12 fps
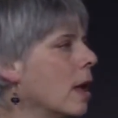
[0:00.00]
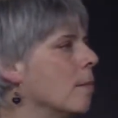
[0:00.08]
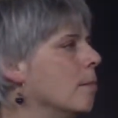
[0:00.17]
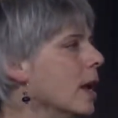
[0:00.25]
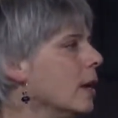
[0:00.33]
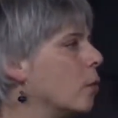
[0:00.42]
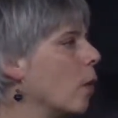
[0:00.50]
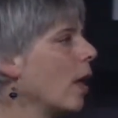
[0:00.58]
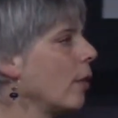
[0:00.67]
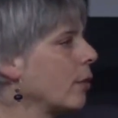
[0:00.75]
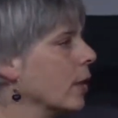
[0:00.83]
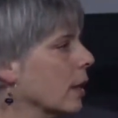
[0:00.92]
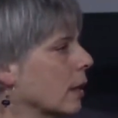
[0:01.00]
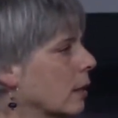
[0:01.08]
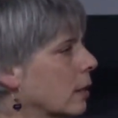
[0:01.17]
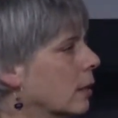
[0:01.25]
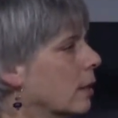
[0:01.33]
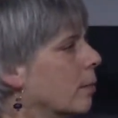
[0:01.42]
Made wealthy
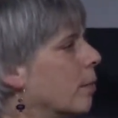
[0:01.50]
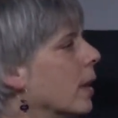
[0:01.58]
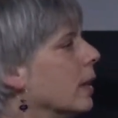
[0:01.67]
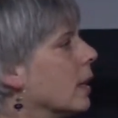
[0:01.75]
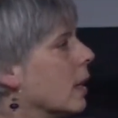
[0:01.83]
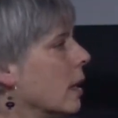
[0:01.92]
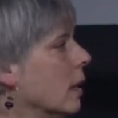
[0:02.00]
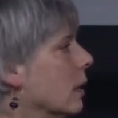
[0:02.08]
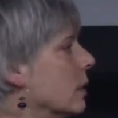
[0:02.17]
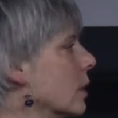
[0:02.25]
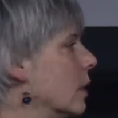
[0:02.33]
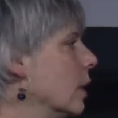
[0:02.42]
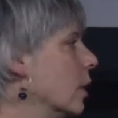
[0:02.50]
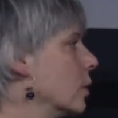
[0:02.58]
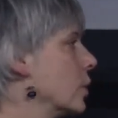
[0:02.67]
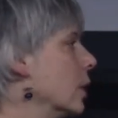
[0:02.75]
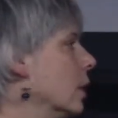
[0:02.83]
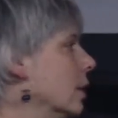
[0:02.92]
by the kings of the
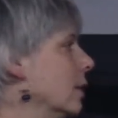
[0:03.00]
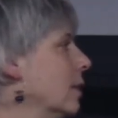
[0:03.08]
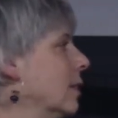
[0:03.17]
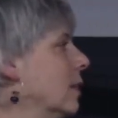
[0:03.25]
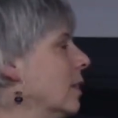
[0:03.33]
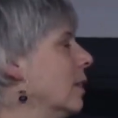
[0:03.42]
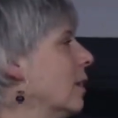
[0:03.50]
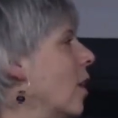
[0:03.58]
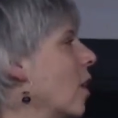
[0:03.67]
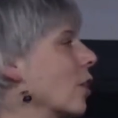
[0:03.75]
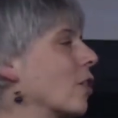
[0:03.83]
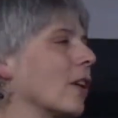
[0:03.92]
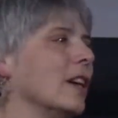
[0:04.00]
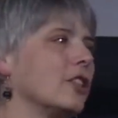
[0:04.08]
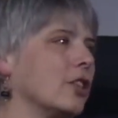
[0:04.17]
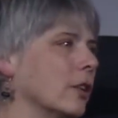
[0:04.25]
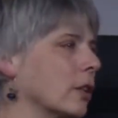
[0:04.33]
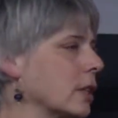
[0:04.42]
ocean, our great
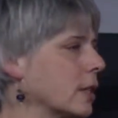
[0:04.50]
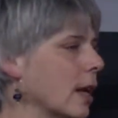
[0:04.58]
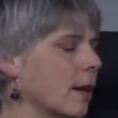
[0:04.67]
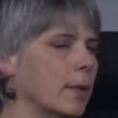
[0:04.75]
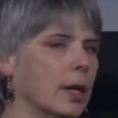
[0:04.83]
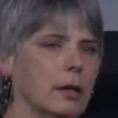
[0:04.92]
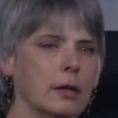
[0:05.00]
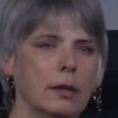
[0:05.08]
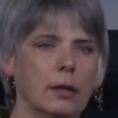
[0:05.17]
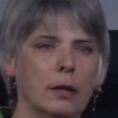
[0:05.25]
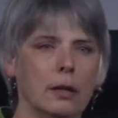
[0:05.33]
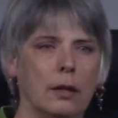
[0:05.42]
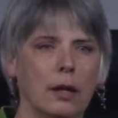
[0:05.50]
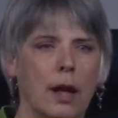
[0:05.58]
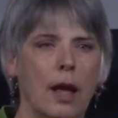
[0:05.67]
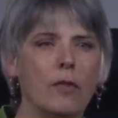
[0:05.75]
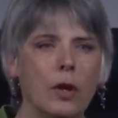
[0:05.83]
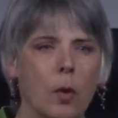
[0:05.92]
Chinook salmon,
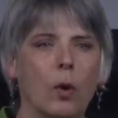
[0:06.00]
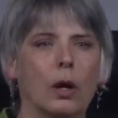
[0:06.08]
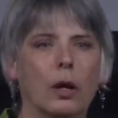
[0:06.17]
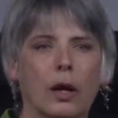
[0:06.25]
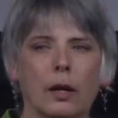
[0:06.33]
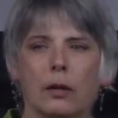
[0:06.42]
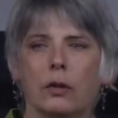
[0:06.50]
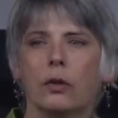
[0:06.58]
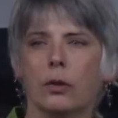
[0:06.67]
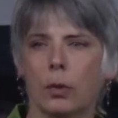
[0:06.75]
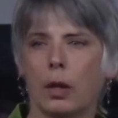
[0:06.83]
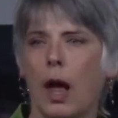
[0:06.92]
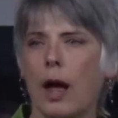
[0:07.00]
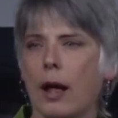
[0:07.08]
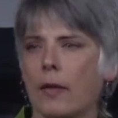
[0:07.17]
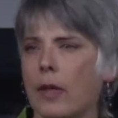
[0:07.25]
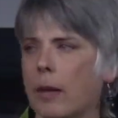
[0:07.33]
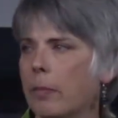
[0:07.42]
and the orca who rely
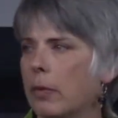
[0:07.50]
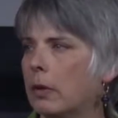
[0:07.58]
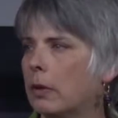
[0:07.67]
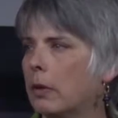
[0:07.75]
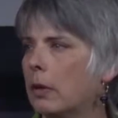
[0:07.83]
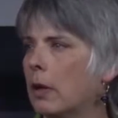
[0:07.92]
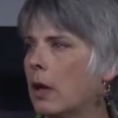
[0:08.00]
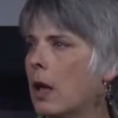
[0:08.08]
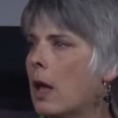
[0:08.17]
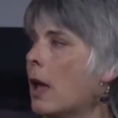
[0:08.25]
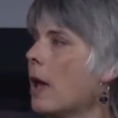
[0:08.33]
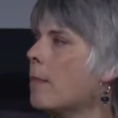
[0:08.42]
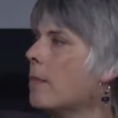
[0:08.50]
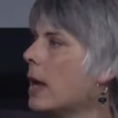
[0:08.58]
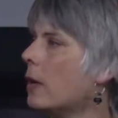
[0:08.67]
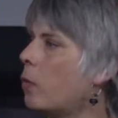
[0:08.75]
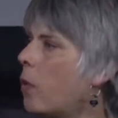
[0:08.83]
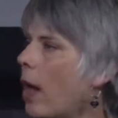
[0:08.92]
on them.
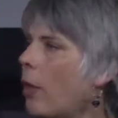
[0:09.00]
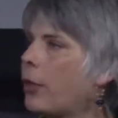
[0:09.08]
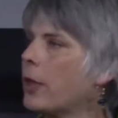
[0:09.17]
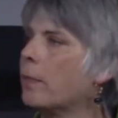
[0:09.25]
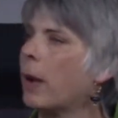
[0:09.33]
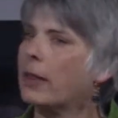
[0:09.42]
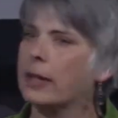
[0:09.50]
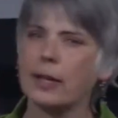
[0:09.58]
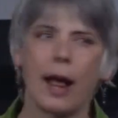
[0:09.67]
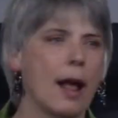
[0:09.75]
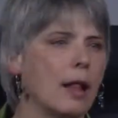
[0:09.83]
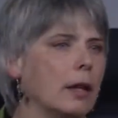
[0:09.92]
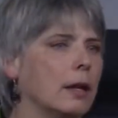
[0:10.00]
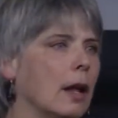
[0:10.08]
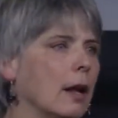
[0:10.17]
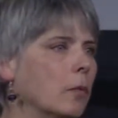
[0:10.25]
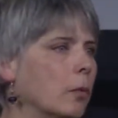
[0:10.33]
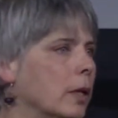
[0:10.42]
Made wealthy by the talent
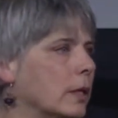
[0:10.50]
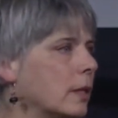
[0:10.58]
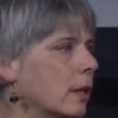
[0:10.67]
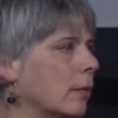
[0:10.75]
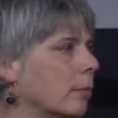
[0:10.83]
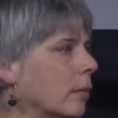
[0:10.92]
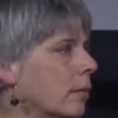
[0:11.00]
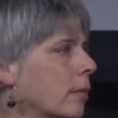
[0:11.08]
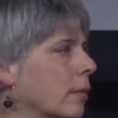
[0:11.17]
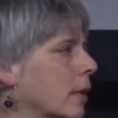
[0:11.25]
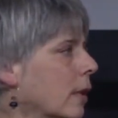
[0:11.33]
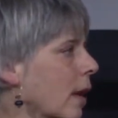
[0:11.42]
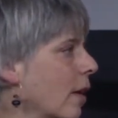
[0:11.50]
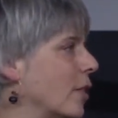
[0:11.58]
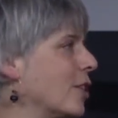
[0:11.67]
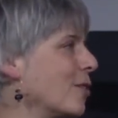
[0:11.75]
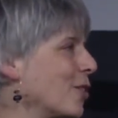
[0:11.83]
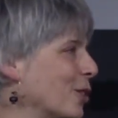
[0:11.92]
and wisdom of the
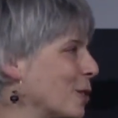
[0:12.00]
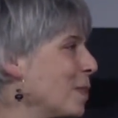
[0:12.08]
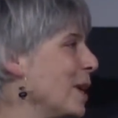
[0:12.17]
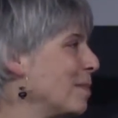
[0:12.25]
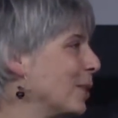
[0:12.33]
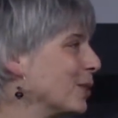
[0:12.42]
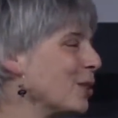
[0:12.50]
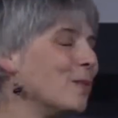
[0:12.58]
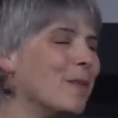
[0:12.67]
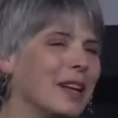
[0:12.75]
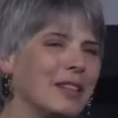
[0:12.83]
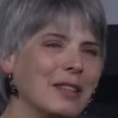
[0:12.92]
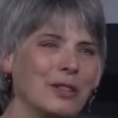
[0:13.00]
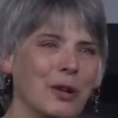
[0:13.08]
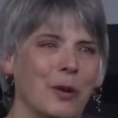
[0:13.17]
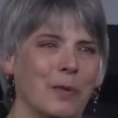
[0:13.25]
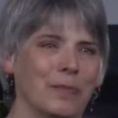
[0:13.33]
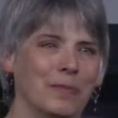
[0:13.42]
diverse peoples who make this
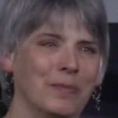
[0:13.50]
home.